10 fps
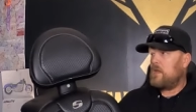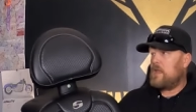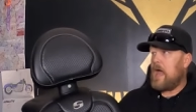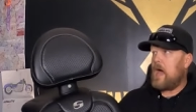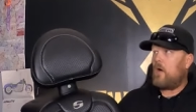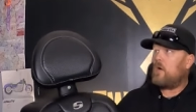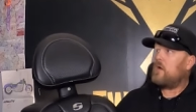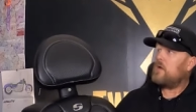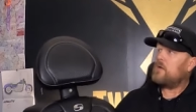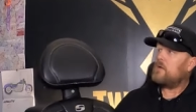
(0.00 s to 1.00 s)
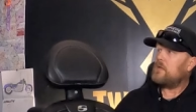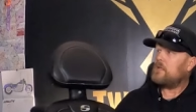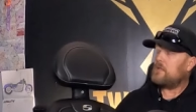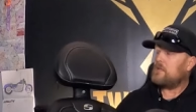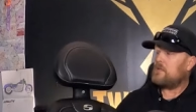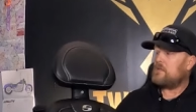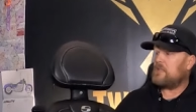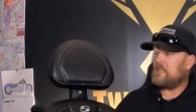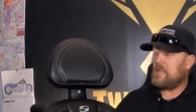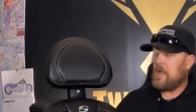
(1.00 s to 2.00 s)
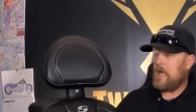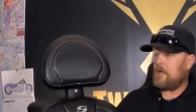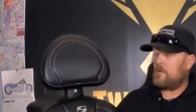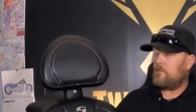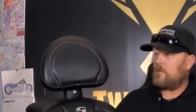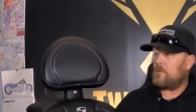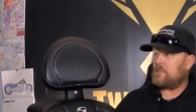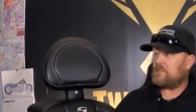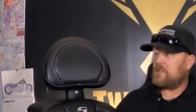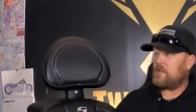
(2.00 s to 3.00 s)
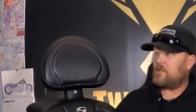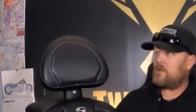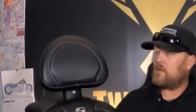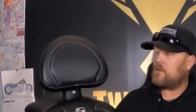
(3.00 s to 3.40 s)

Now, the negative on this seat.